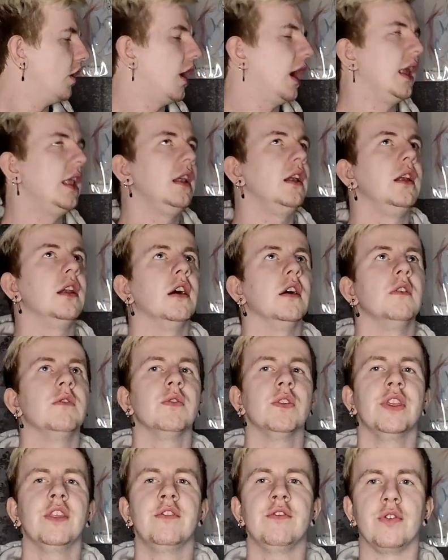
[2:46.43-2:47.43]
I love
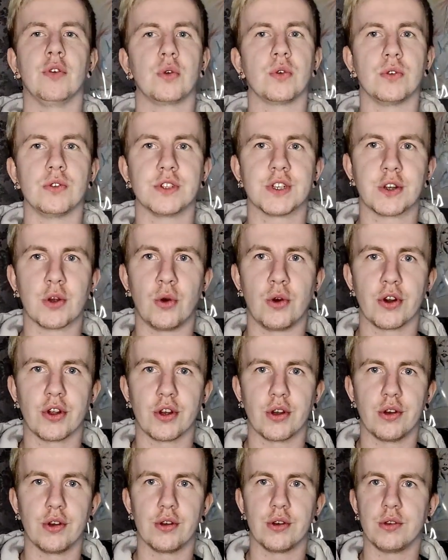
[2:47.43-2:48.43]
when the vocal
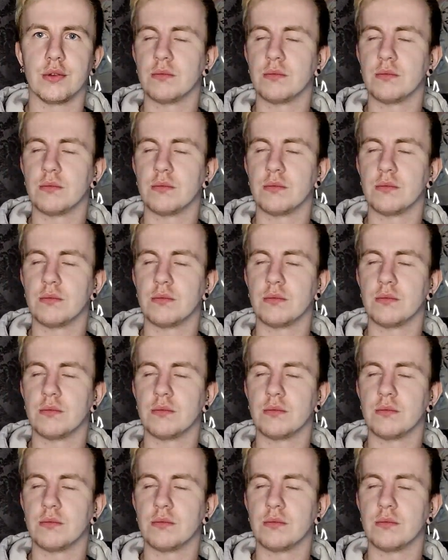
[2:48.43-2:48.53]
decoder,